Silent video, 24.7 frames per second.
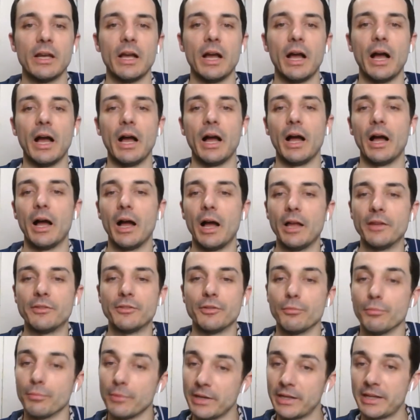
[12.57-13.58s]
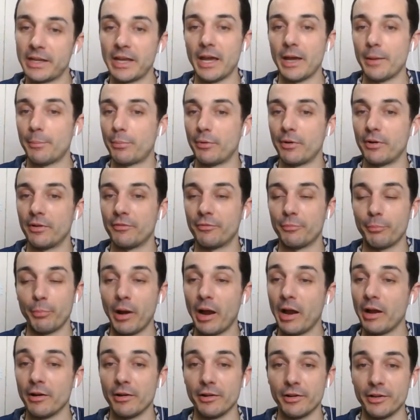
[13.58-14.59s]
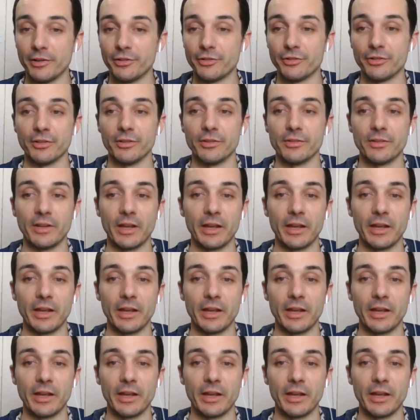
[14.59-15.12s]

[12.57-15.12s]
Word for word: Uh, it's a recap of prior editions.